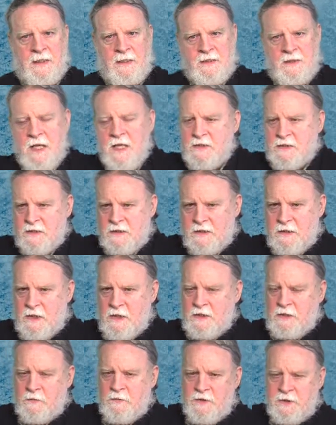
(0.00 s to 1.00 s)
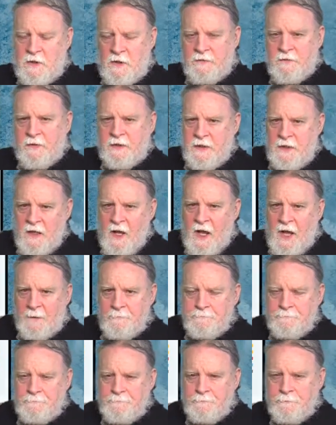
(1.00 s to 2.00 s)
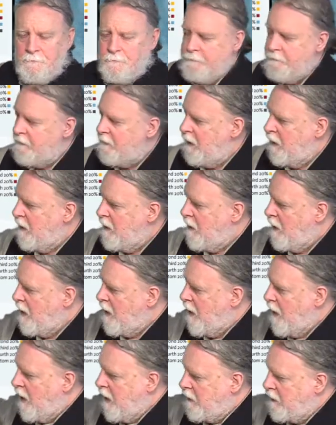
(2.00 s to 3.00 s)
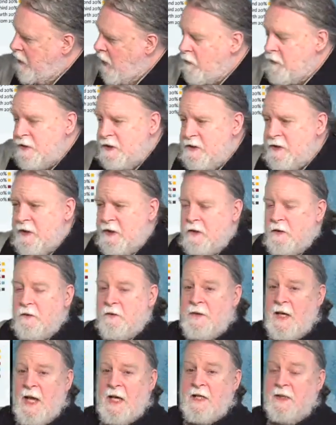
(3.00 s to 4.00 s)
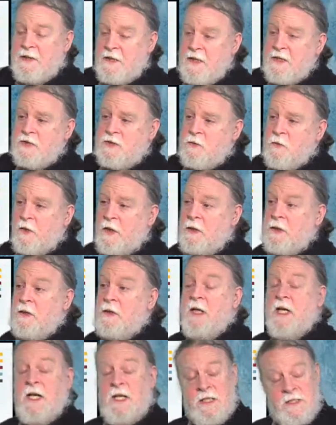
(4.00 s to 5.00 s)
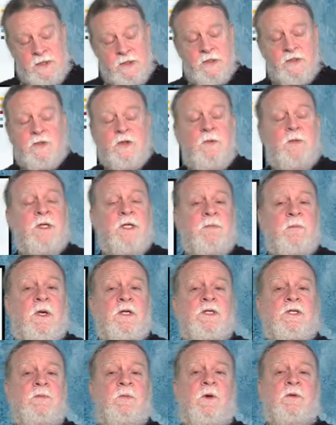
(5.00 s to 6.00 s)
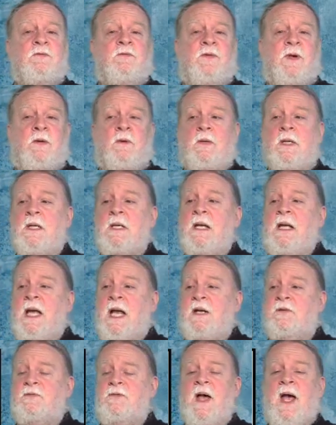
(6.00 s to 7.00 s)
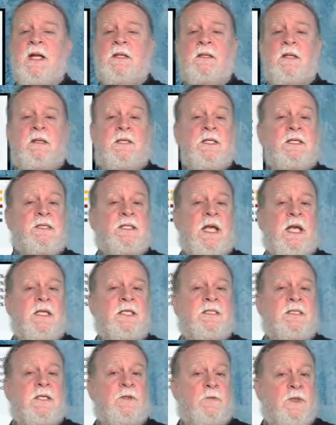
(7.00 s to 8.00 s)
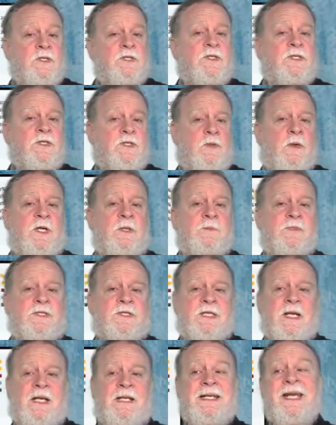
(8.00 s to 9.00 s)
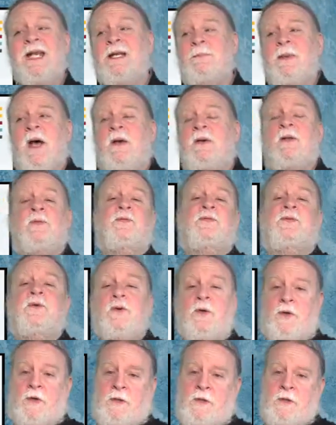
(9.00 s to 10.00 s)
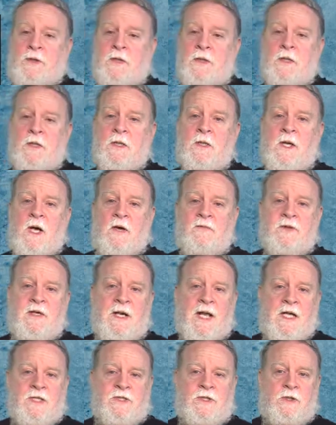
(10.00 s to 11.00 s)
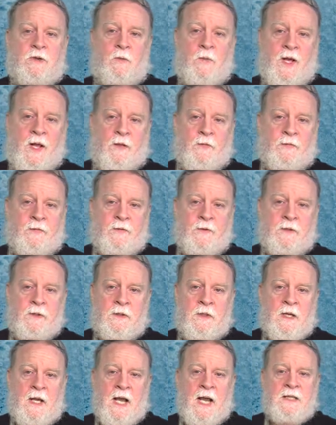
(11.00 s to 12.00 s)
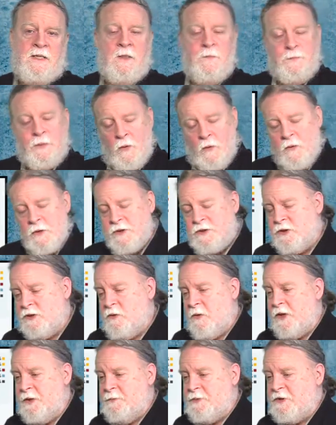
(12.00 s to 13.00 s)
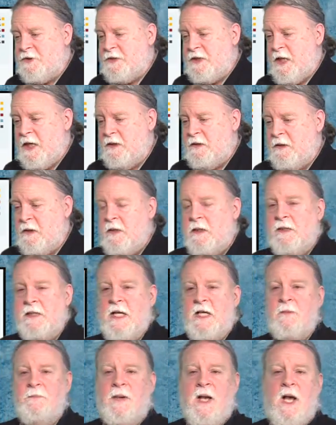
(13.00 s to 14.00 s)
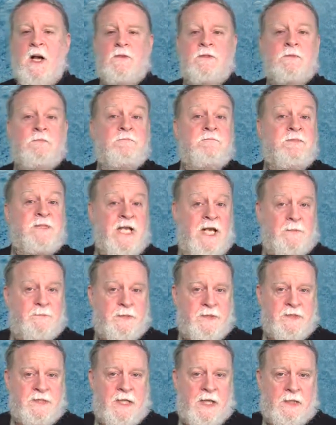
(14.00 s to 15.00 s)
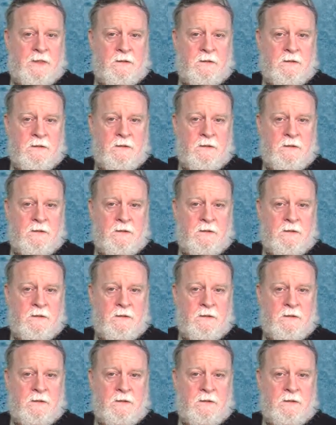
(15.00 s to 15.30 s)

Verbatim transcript: This is the result that they got. Notice here that in this one, it is distributed much more fairly. In fact, in this case, the richest twenty percent get about a third of the national wealth, and the poorest twenty percent get about ten percent